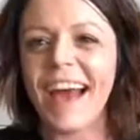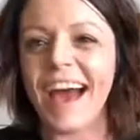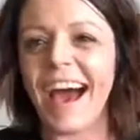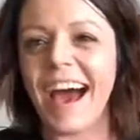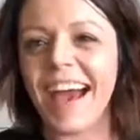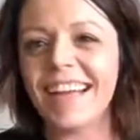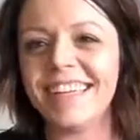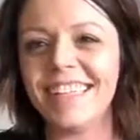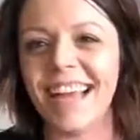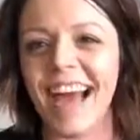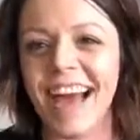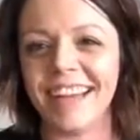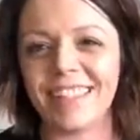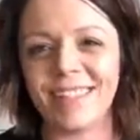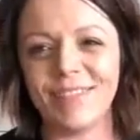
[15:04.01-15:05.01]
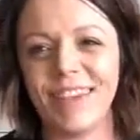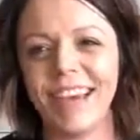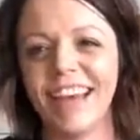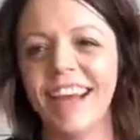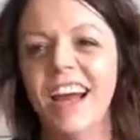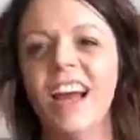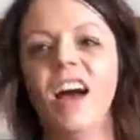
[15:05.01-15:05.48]
Hi,
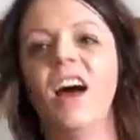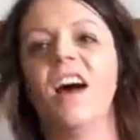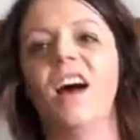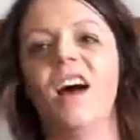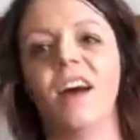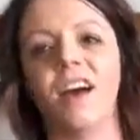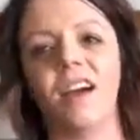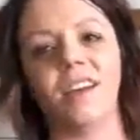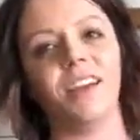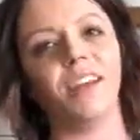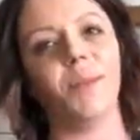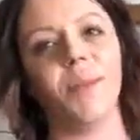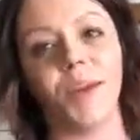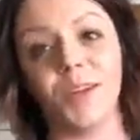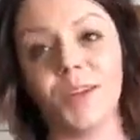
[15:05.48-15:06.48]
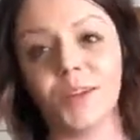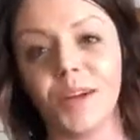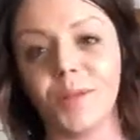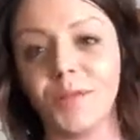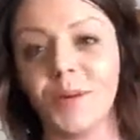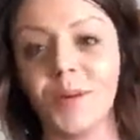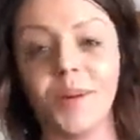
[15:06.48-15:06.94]
Jasmine. Oh, I need to be on a
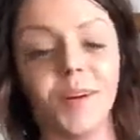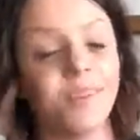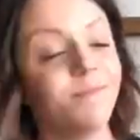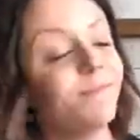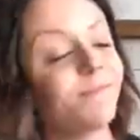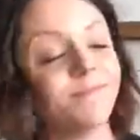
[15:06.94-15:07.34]
treadmill, girl.